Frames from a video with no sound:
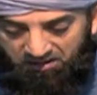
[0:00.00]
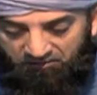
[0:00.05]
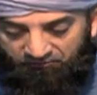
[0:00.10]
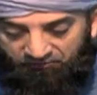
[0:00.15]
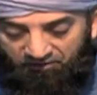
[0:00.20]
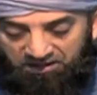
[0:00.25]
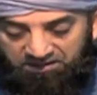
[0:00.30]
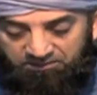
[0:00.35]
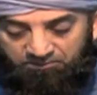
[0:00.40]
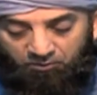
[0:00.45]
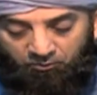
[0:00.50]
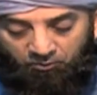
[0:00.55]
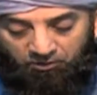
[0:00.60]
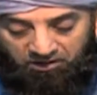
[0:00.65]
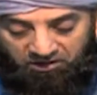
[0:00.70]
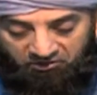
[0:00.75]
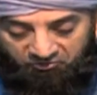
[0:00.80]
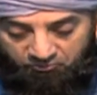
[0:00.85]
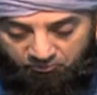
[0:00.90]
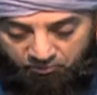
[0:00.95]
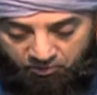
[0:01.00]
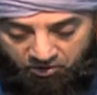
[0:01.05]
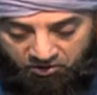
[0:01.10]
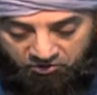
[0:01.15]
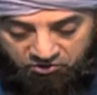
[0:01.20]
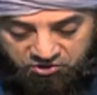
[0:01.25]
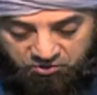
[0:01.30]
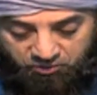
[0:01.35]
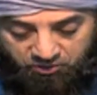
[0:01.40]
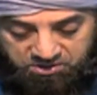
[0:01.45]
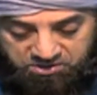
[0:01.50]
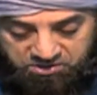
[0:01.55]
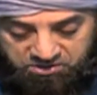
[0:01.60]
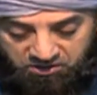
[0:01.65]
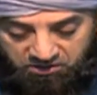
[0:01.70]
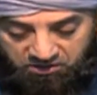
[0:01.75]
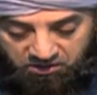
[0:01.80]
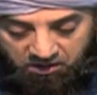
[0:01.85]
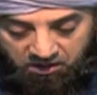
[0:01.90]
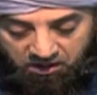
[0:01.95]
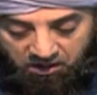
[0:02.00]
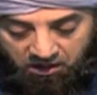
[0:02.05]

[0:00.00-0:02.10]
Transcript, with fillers: Fatima will give birth to a son